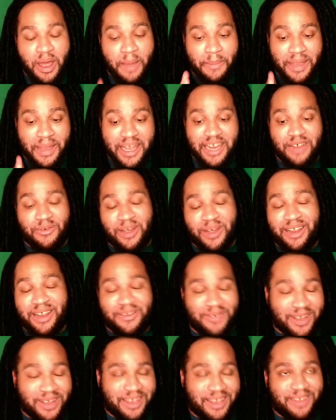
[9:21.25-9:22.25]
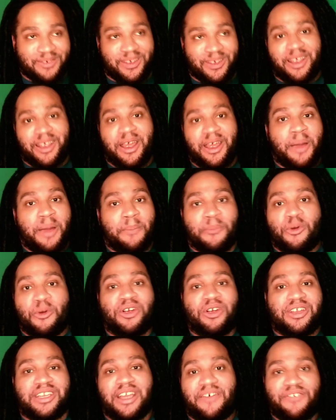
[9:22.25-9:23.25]
But anyway, anyway, anyway,
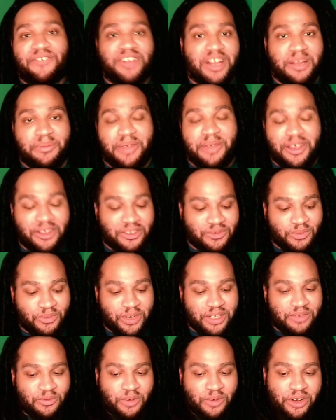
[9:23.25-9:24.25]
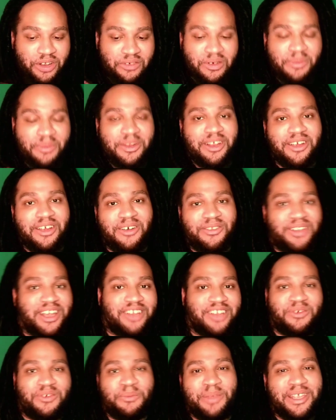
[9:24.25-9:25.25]
more Stephanie Mills. Which where do you want me to go
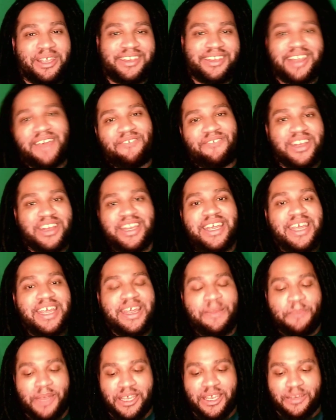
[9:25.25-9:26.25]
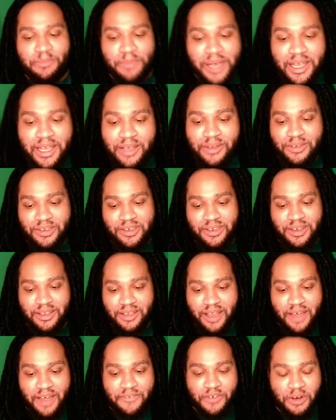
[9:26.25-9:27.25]
next? with Miss Stephanie, Miss Mills,
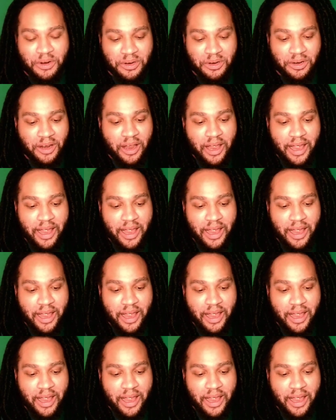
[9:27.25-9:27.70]
love her.